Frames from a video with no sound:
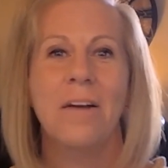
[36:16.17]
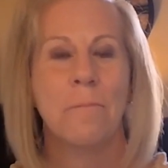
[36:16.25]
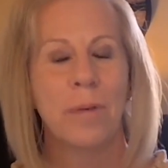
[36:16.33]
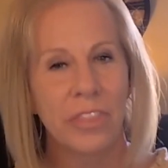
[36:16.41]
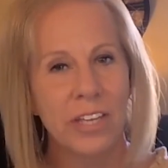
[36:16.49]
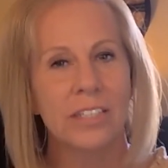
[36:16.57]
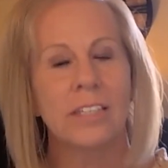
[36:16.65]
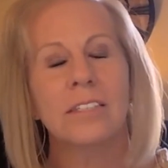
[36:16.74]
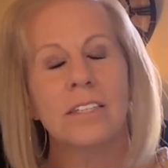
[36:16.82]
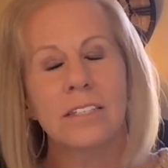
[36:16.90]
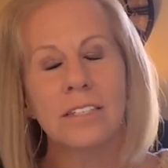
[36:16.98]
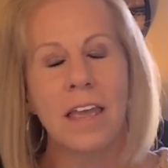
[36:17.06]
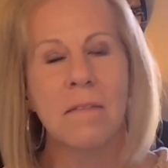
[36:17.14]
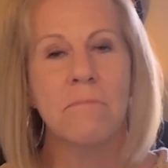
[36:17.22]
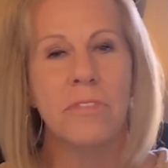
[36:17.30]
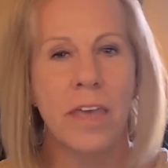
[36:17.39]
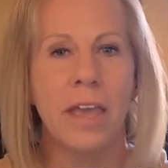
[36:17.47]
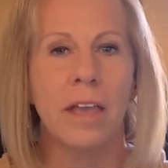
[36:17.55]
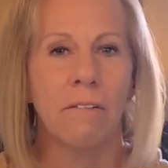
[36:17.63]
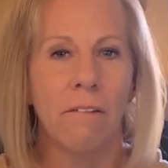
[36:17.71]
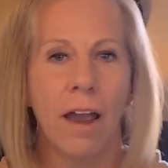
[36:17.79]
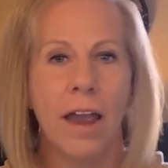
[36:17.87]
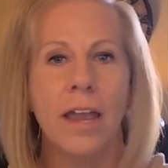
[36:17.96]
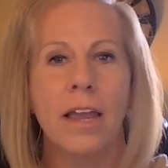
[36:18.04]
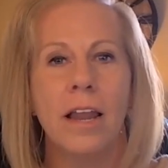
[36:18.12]
But this is the same thing,
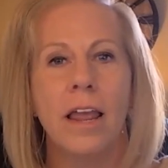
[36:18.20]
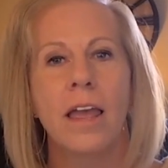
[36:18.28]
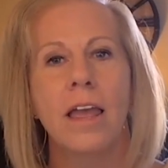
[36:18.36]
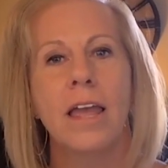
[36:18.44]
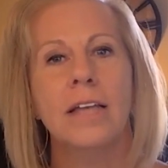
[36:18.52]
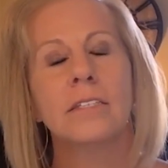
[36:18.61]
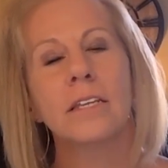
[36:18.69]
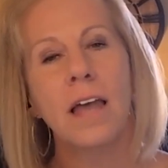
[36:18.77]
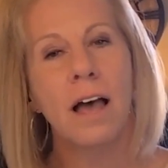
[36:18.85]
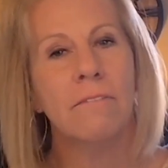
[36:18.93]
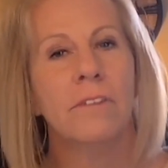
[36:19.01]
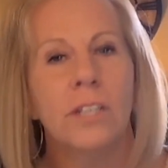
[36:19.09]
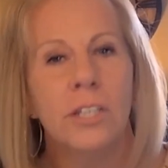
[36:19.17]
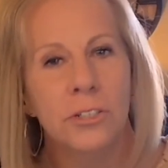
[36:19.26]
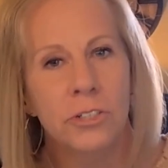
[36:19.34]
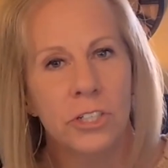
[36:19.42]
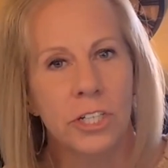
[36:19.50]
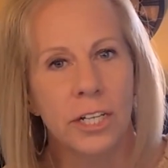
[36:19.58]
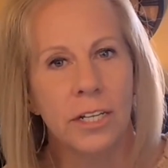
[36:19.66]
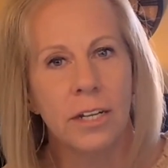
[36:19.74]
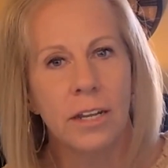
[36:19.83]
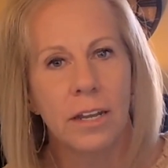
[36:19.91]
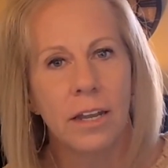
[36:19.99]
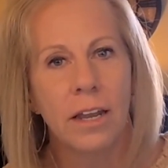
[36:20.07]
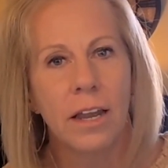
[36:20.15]
right? It's an evolution.
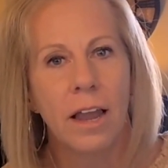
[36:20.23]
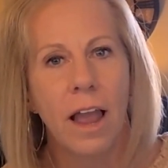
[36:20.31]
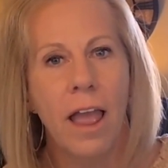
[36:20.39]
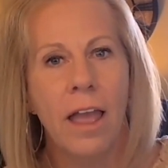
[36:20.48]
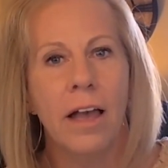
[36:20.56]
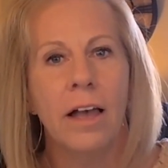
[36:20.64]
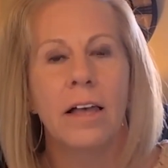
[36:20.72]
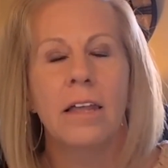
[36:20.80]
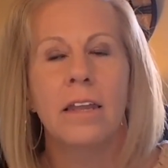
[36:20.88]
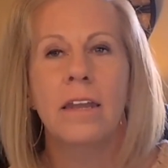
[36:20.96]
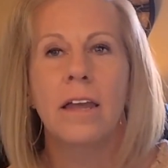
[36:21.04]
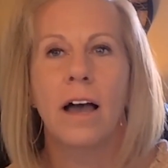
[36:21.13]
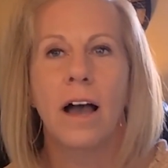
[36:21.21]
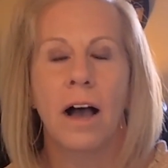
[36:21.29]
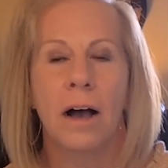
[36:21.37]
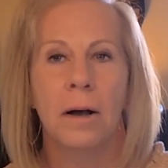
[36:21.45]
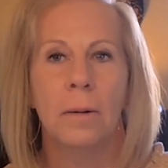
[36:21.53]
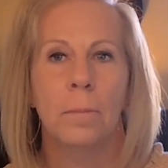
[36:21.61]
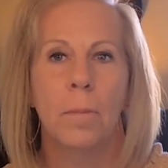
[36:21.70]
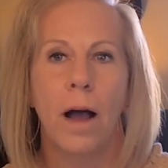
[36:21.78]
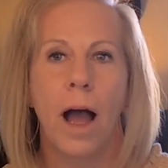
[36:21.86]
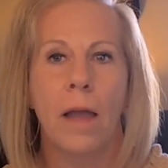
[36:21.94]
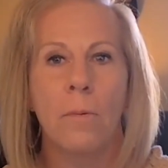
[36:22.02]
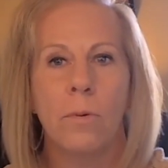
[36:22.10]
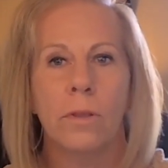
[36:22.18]
And
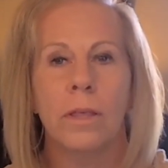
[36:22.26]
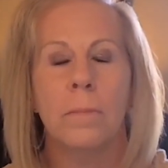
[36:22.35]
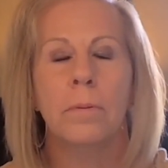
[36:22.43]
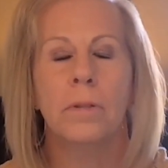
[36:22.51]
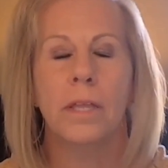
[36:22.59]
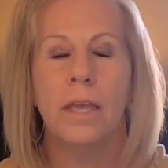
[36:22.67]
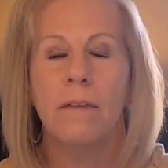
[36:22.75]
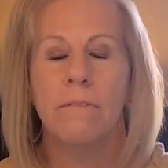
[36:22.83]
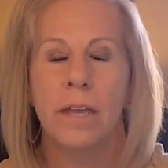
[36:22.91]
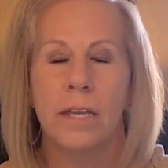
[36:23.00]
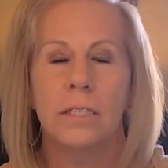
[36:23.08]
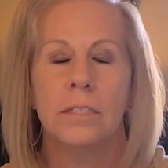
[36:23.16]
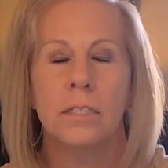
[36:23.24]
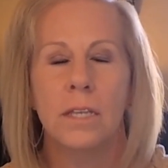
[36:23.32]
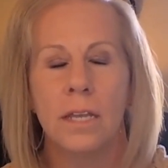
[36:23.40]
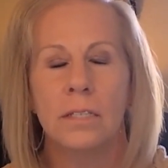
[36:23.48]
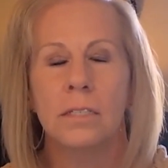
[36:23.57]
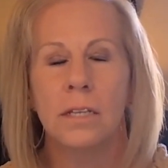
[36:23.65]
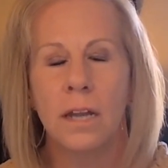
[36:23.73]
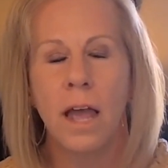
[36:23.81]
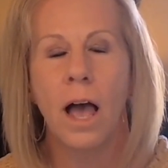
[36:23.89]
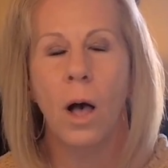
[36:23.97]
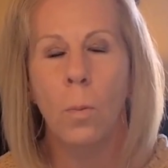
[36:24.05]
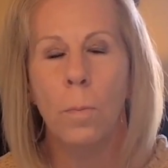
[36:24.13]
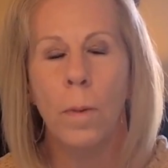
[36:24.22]
I really believe it's going to
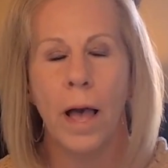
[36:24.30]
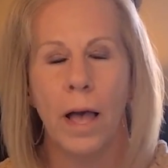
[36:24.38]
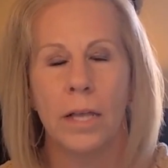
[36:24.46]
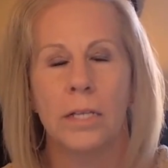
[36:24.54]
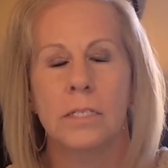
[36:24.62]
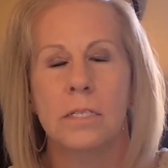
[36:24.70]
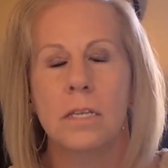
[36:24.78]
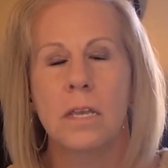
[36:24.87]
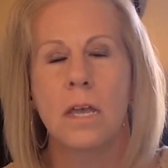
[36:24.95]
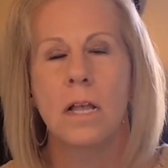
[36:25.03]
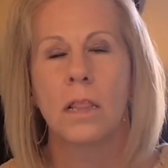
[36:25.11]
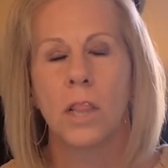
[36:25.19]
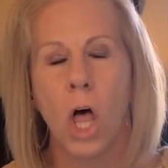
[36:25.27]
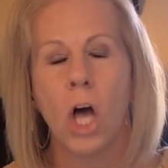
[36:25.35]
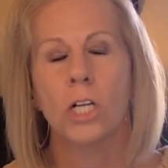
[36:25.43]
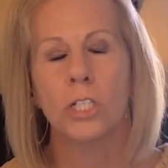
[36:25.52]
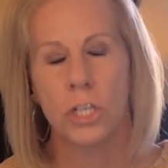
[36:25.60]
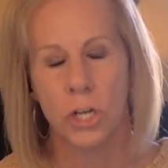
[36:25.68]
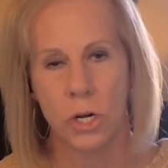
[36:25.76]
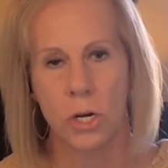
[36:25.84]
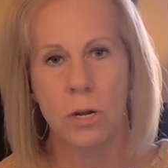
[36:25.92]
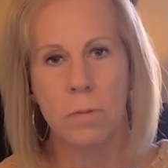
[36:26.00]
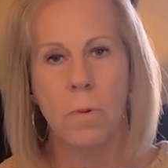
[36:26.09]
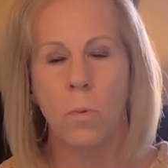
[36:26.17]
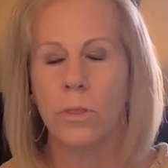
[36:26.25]
help us long
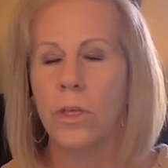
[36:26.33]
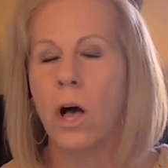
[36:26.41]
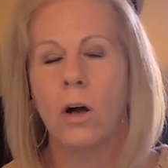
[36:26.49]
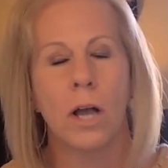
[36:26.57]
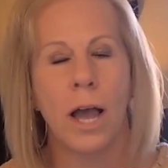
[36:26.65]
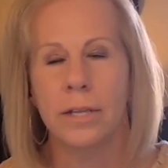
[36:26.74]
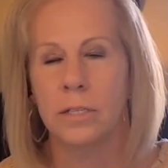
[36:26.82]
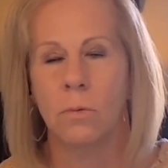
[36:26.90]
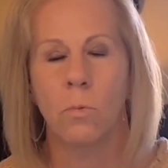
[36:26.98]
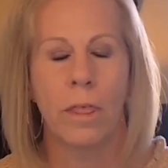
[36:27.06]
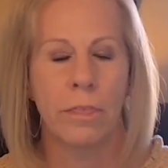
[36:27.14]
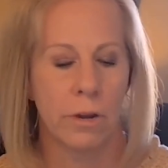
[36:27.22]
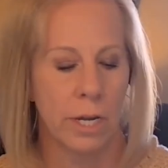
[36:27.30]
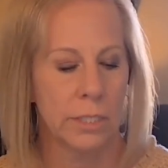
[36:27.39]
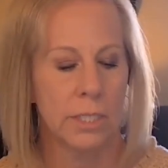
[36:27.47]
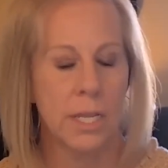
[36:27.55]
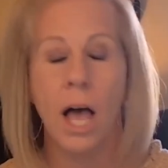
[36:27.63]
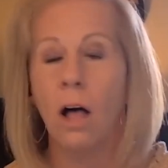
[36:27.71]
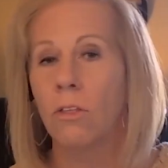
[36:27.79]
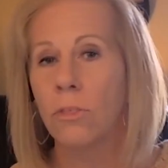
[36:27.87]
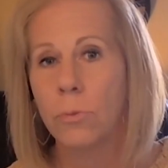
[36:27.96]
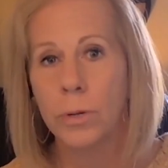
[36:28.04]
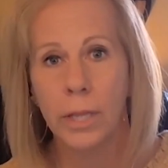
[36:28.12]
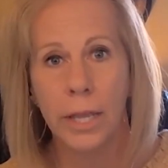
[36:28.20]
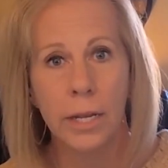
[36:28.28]
term with all kinds, whether it's health
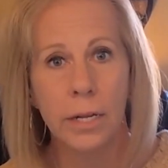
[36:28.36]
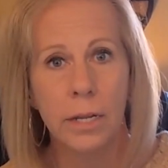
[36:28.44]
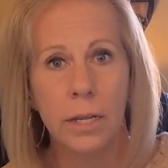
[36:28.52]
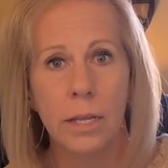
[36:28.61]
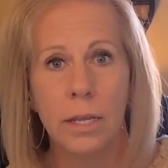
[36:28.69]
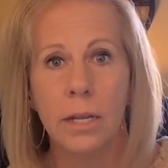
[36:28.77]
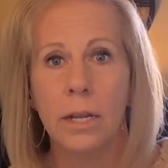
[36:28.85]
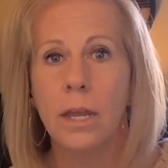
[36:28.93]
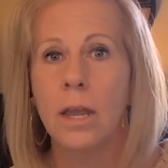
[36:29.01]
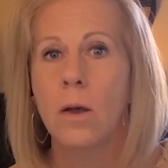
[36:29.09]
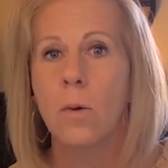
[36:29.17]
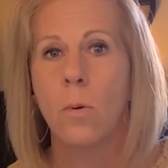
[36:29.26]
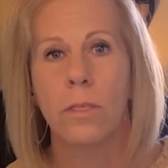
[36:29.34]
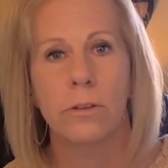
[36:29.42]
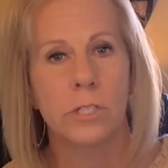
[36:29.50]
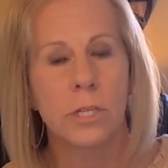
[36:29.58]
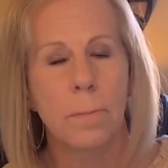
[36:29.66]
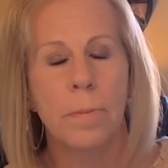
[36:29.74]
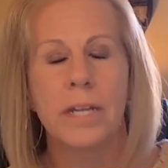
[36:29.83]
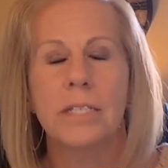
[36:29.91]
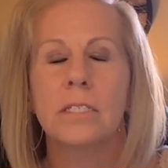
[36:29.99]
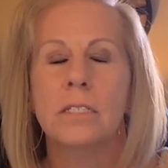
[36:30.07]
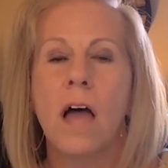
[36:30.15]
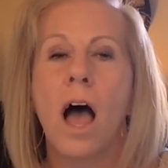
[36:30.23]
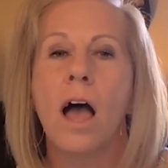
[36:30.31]
related, but
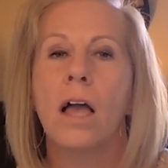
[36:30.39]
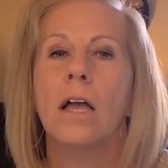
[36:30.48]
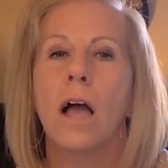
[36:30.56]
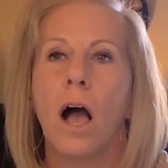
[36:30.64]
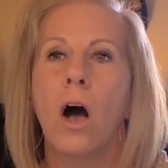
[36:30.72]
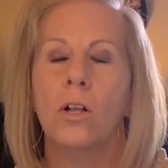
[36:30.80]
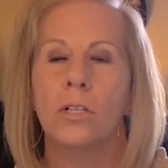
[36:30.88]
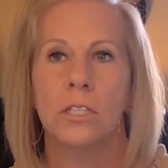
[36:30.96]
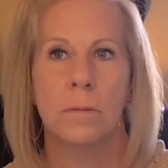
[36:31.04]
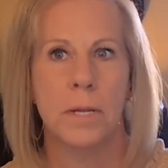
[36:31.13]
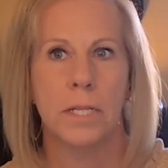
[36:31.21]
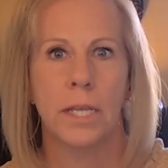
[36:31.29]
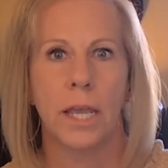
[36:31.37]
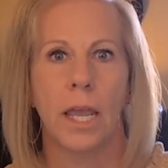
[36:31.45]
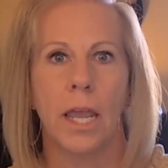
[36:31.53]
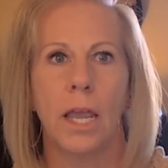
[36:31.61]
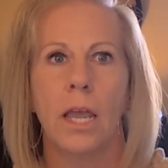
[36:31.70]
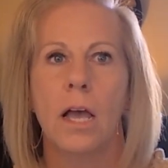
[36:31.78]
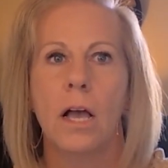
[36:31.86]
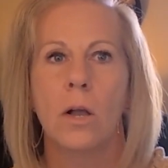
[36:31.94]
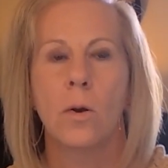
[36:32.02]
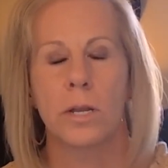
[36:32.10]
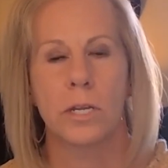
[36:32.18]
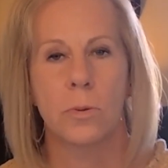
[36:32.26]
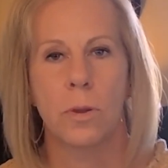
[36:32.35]
it's not ultimately
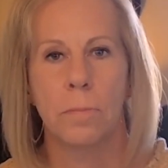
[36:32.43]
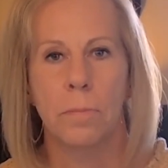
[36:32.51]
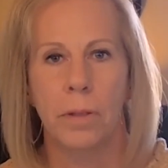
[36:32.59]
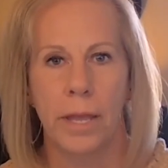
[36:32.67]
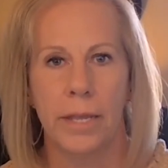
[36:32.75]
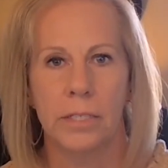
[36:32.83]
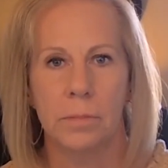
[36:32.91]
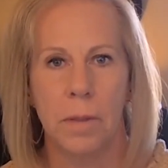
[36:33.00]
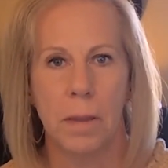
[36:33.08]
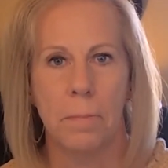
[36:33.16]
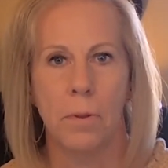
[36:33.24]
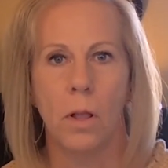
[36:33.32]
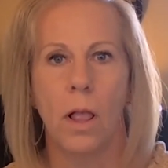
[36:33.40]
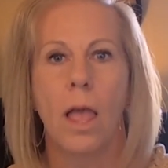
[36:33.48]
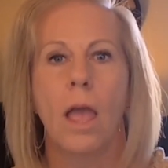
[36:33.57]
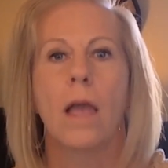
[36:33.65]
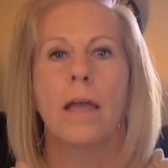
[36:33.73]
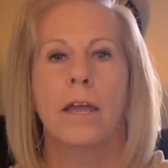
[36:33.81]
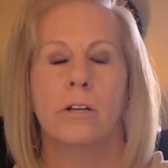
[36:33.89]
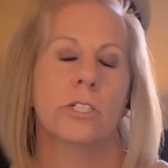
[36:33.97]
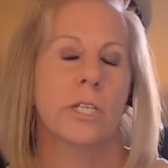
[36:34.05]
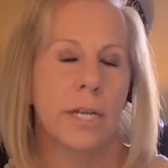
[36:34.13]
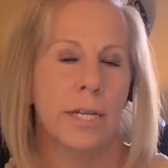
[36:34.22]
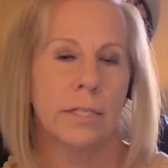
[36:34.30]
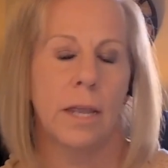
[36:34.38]
going to replace people. Here's
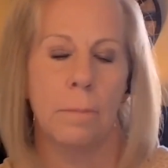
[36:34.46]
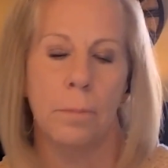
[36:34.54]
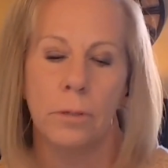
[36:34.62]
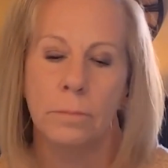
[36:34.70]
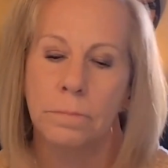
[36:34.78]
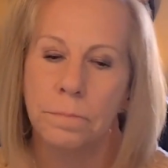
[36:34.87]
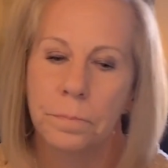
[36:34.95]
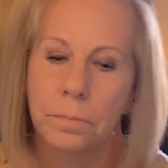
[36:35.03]
an example.